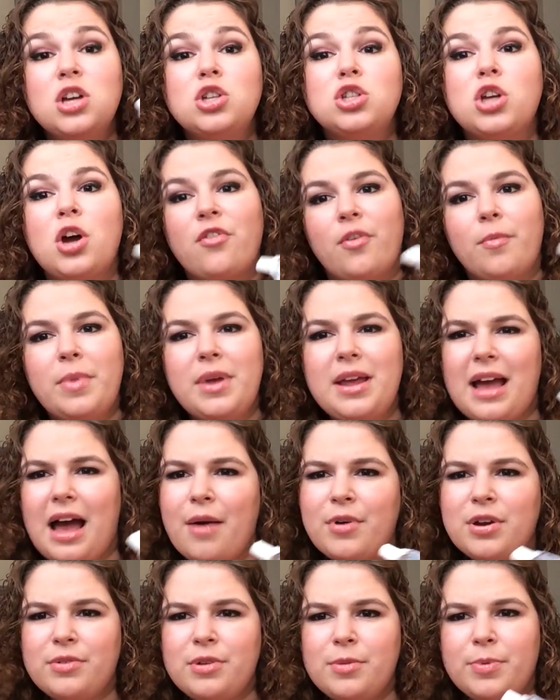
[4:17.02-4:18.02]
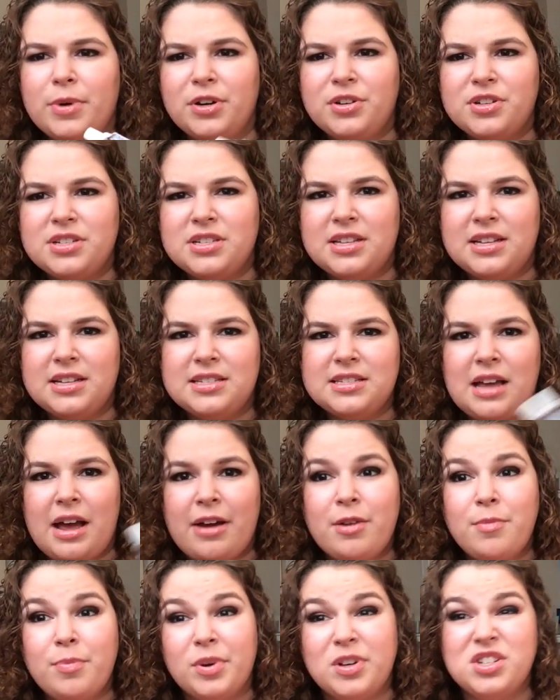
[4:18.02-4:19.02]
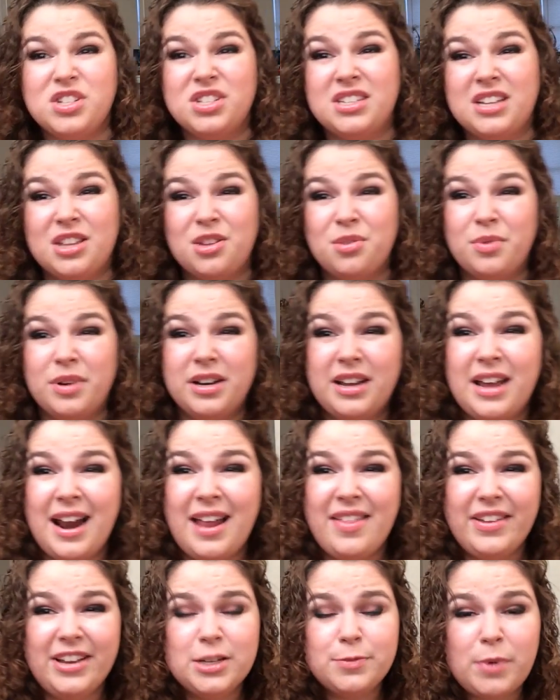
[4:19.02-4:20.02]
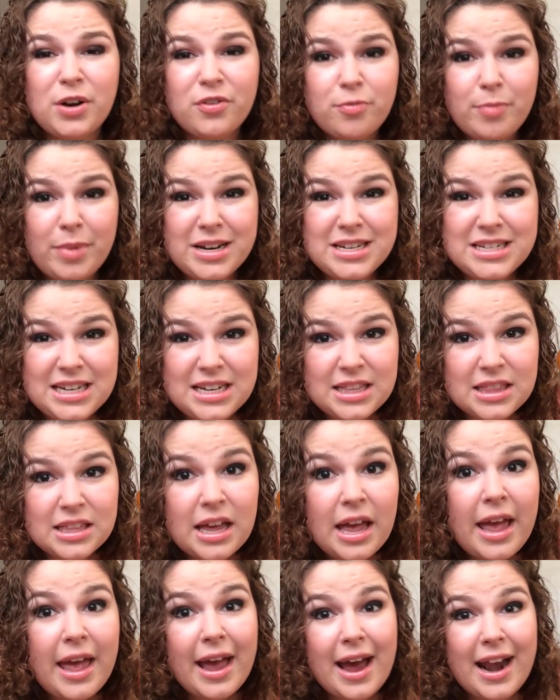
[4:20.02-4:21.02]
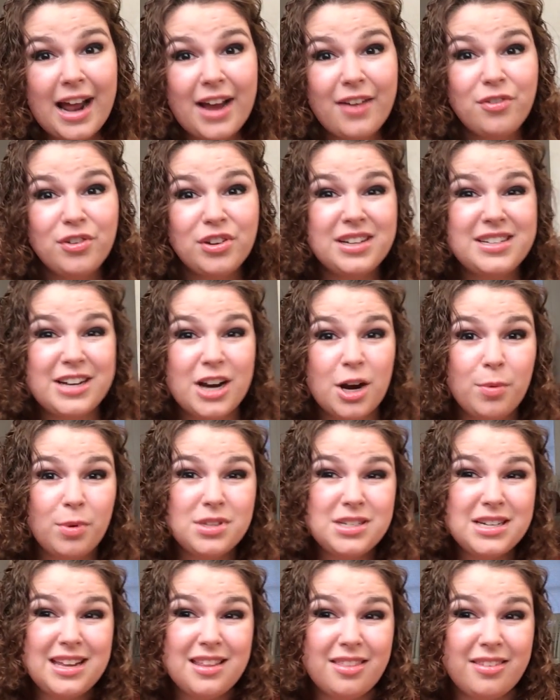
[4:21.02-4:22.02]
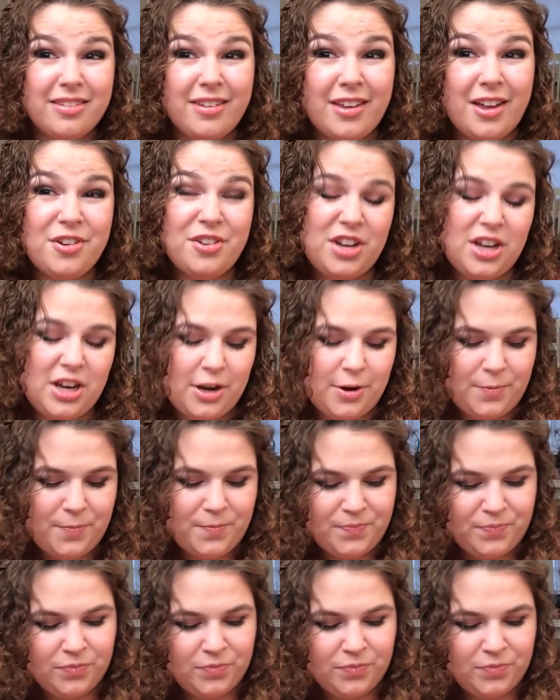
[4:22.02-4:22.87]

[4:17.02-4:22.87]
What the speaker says: So for me, I wouldn't repurchase this. I'd purchase the other one. And I think it's better for my teeth. And I have really terrible teeth, so you know.